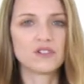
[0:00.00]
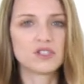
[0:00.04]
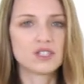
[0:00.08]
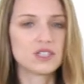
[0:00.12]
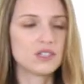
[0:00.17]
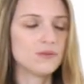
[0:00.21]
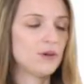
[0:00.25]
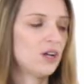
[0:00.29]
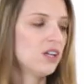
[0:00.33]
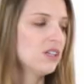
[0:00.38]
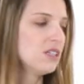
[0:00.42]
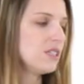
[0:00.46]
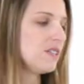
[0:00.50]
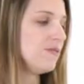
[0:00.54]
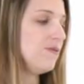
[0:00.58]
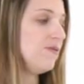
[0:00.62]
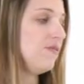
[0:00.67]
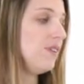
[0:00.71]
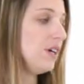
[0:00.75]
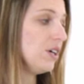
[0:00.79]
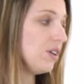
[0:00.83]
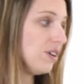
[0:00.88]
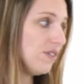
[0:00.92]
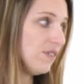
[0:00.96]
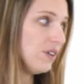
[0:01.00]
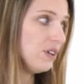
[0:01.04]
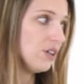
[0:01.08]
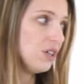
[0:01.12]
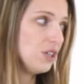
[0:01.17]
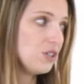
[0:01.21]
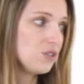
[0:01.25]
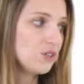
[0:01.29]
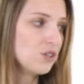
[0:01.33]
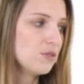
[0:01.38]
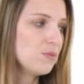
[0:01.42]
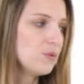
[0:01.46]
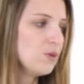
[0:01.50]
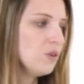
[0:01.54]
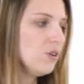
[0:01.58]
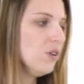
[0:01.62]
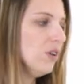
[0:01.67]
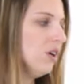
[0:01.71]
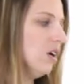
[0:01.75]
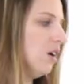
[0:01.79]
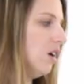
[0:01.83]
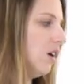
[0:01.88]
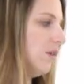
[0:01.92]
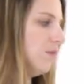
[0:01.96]
First of all, it's very, very durable.
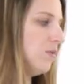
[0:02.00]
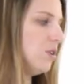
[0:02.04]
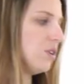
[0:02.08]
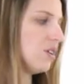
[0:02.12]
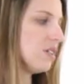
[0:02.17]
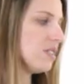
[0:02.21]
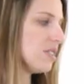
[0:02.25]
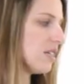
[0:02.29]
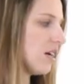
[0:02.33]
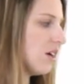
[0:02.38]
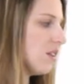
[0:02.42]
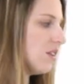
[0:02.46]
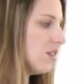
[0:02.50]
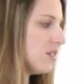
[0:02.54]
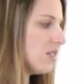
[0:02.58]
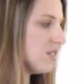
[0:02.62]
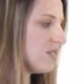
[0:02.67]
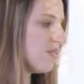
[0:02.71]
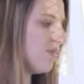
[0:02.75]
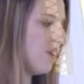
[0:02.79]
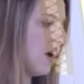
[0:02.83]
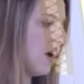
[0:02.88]
Um, you can tell that this